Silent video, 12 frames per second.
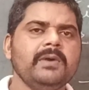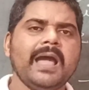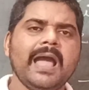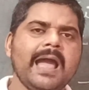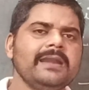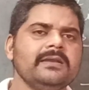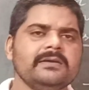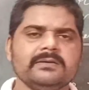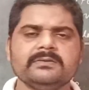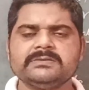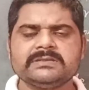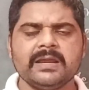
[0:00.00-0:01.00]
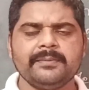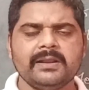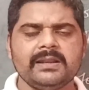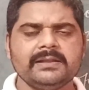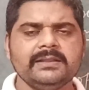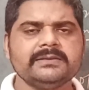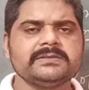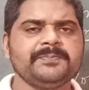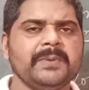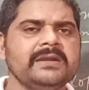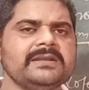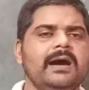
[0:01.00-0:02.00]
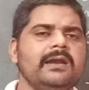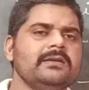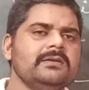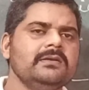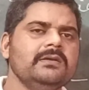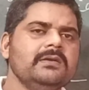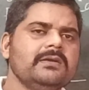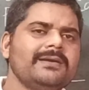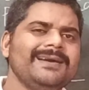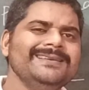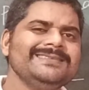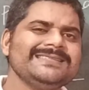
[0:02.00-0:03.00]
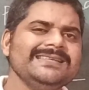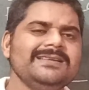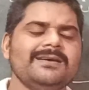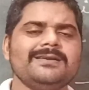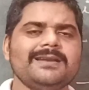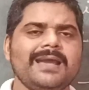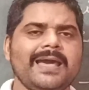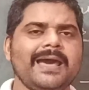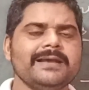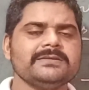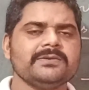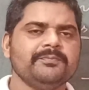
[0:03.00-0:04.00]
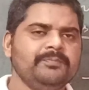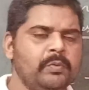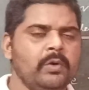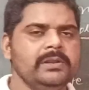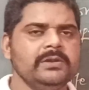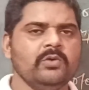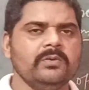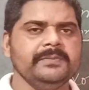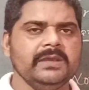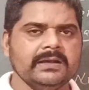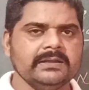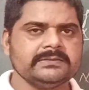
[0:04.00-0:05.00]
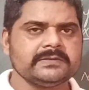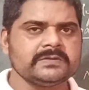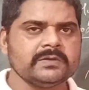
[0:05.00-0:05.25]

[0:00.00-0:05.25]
and several others are considered as polynomials.